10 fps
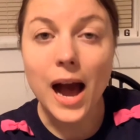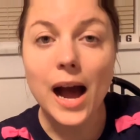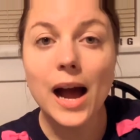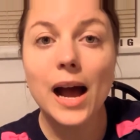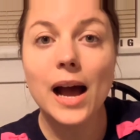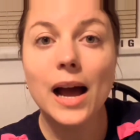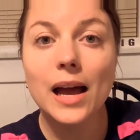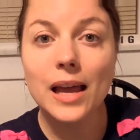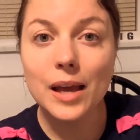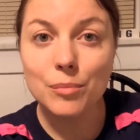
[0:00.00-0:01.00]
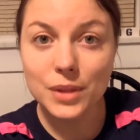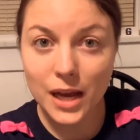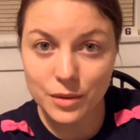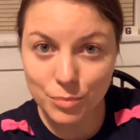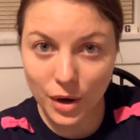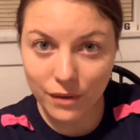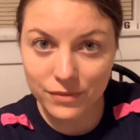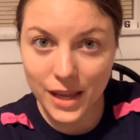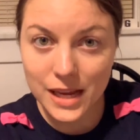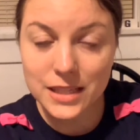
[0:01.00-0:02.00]
I am not
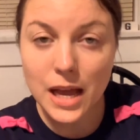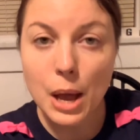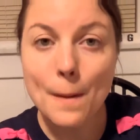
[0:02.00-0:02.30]
perfect,